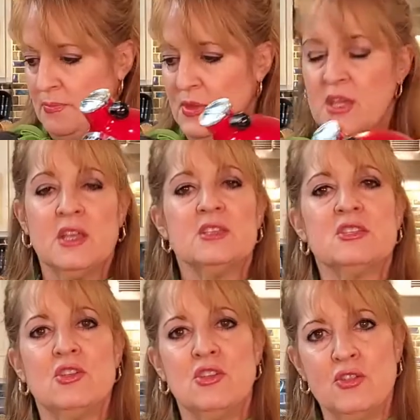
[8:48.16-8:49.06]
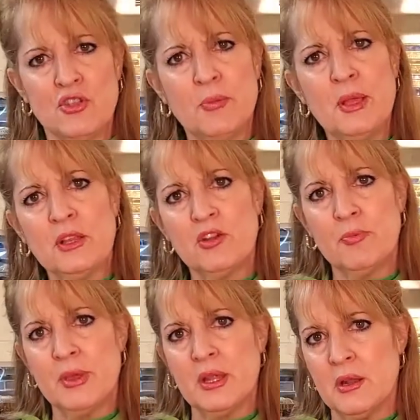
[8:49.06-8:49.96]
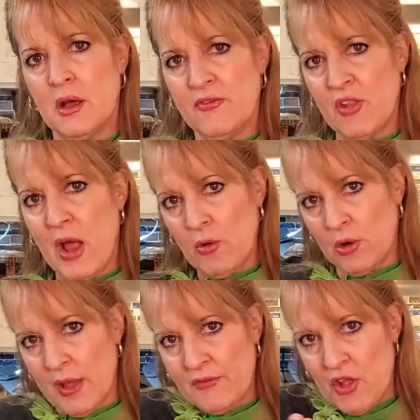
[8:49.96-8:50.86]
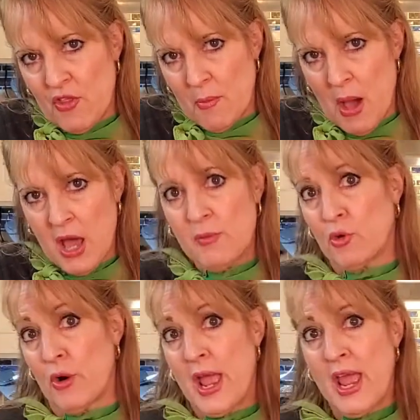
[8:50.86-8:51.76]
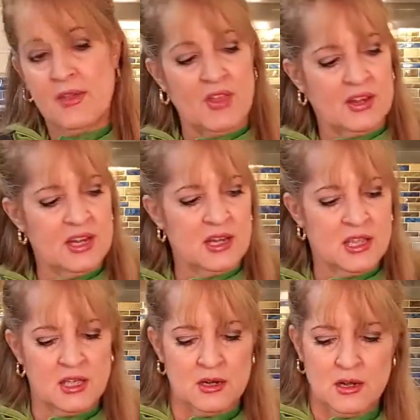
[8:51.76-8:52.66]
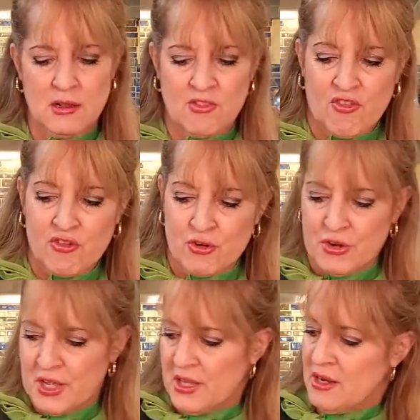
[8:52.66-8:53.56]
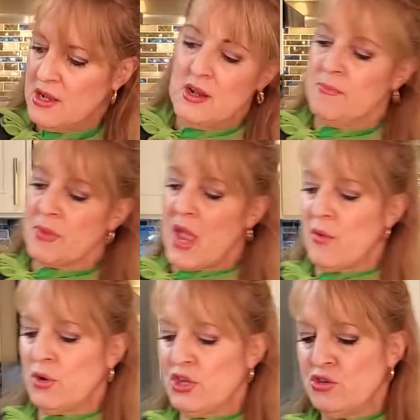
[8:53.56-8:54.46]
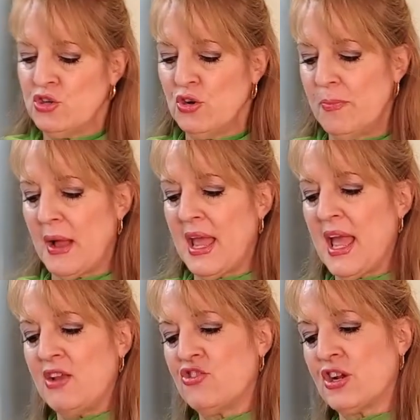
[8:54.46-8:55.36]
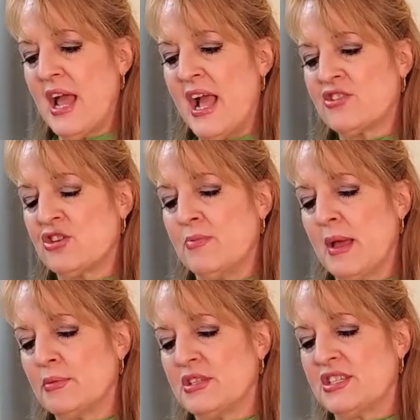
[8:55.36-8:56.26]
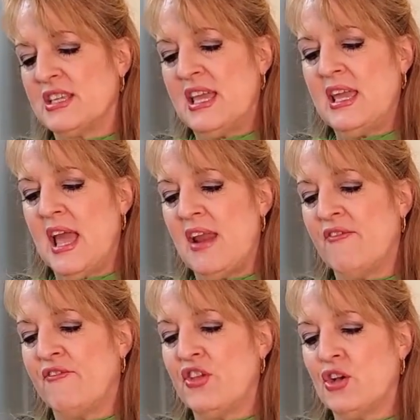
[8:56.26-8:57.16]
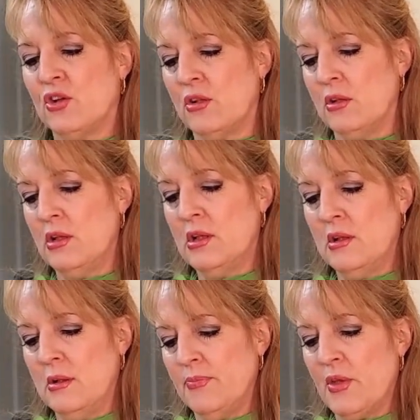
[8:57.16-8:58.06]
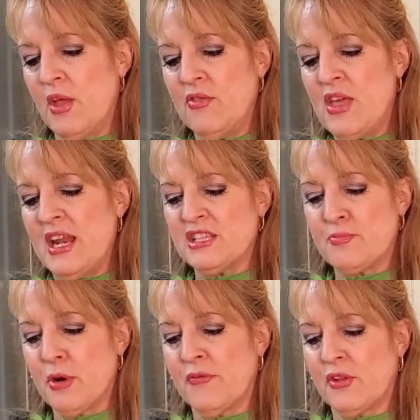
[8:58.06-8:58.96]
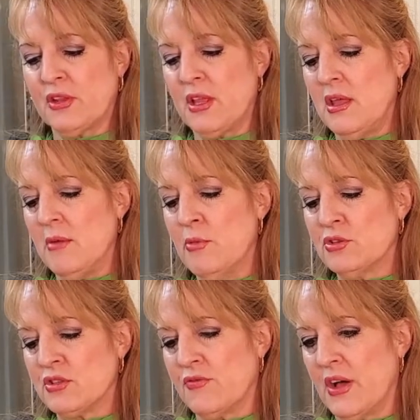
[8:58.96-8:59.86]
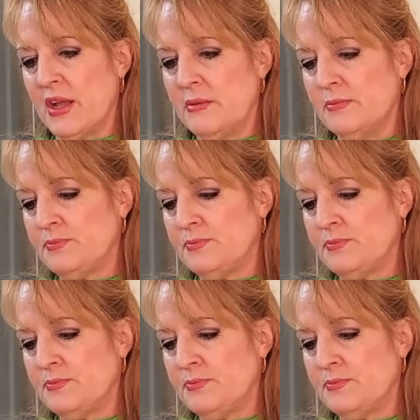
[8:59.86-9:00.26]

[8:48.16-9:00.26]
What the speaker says: is, there'll be a little bit of flour left on the bottom, or egg that didn't get stirred in. And when you do it by hand, you're going to actually be able to see and feel that it's perfectly emulsified.